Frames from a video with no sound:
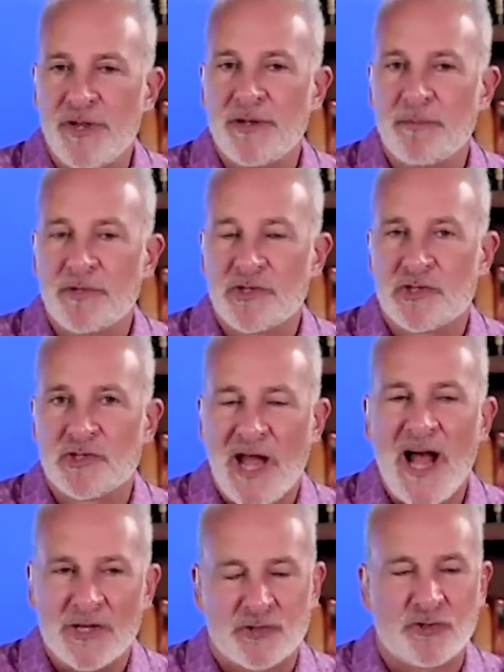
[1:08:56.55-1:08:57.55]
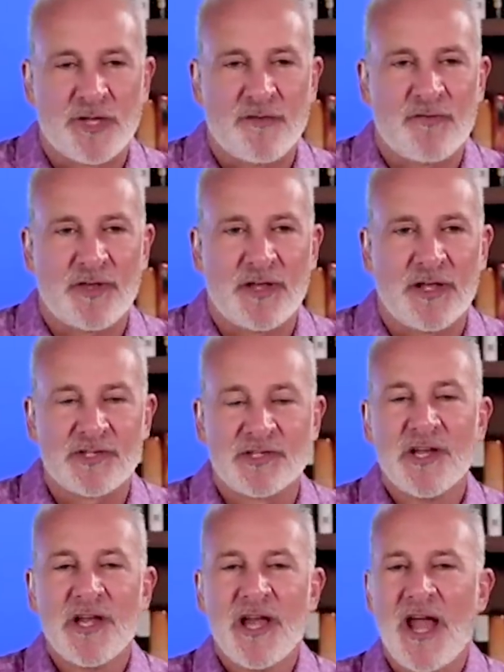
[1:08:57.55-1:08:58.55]
print stock
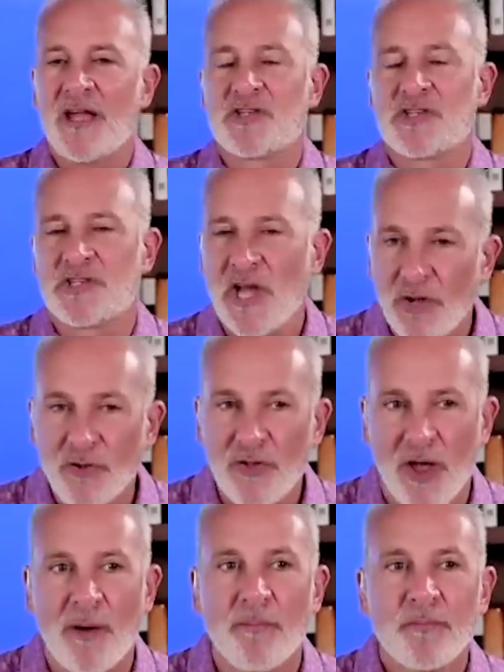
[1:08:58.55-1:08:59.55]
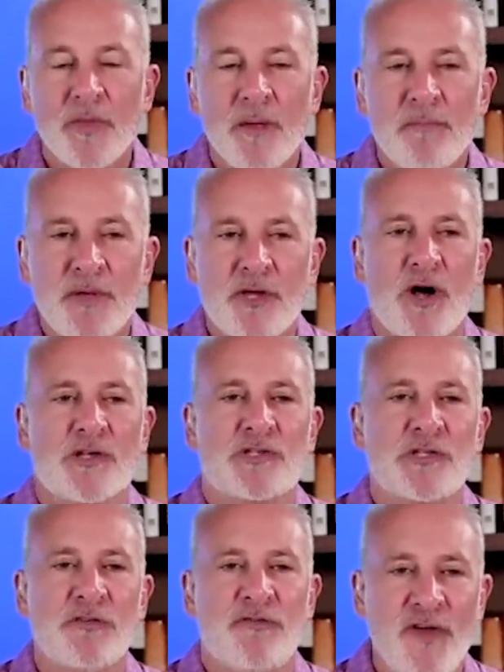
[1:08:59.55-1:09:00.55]
certificates and sell them because
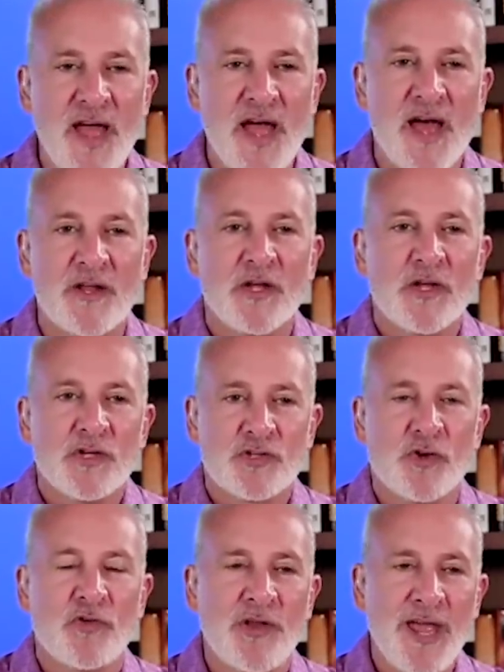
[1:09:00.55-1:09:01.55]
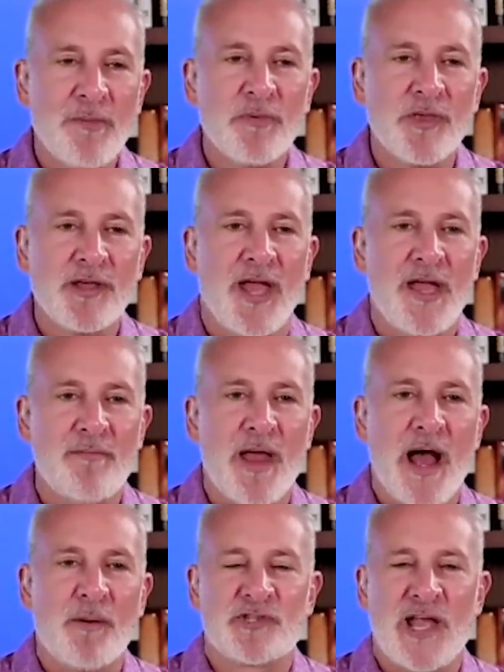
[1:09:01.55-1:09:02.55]
of the Fed. So the name of the game
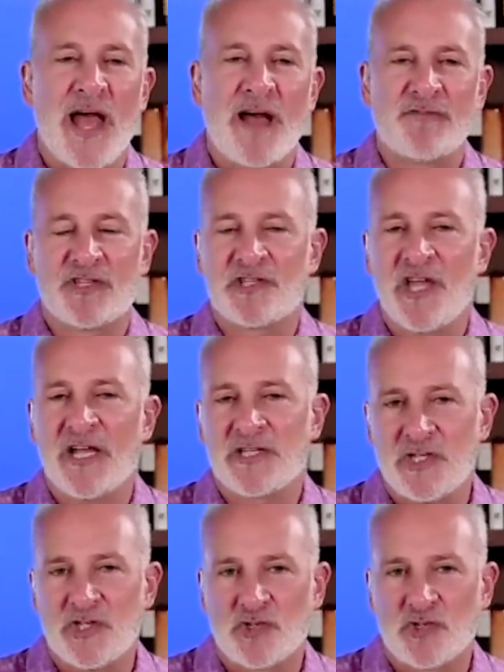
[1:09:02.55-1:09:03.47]
now is to have a sexy